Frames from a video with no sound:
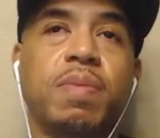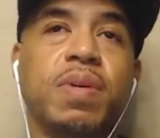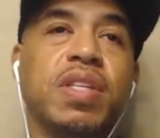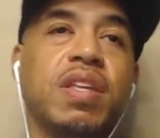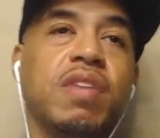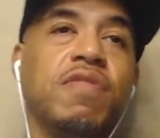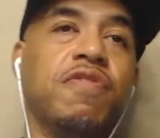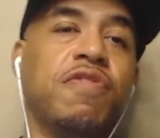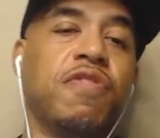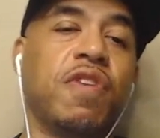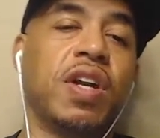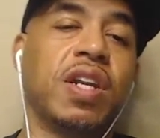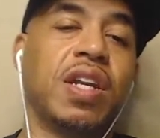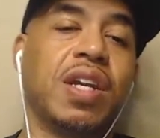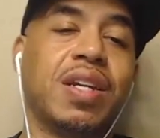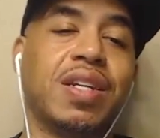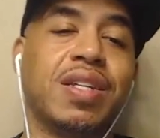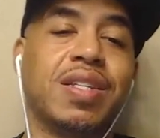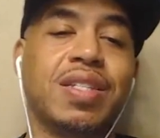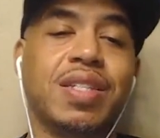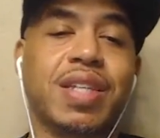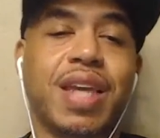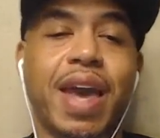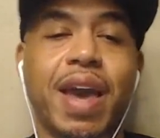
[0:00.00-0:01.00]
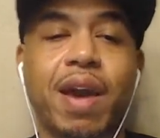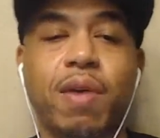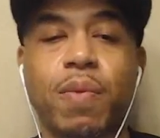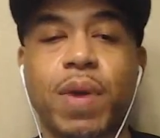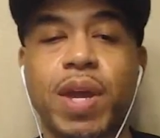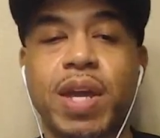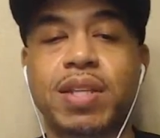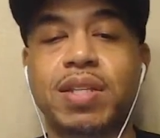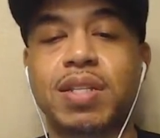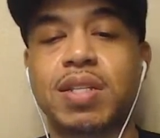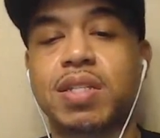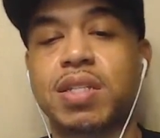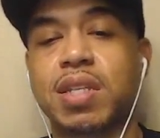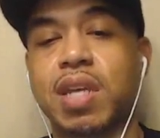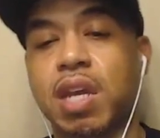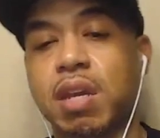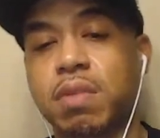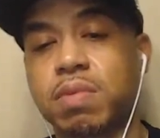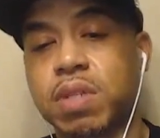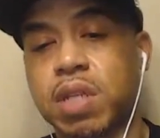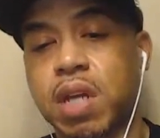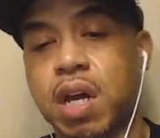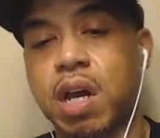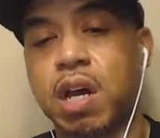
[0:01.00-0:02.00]
but then funny in a sad way at the
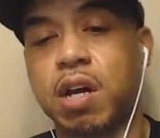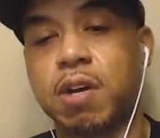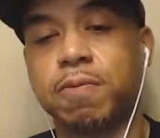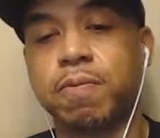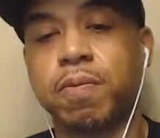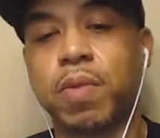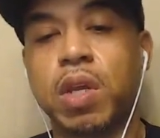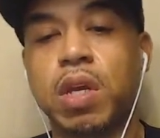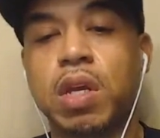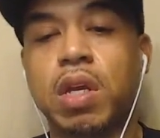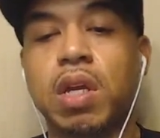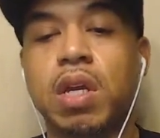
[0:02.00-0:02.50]
same time.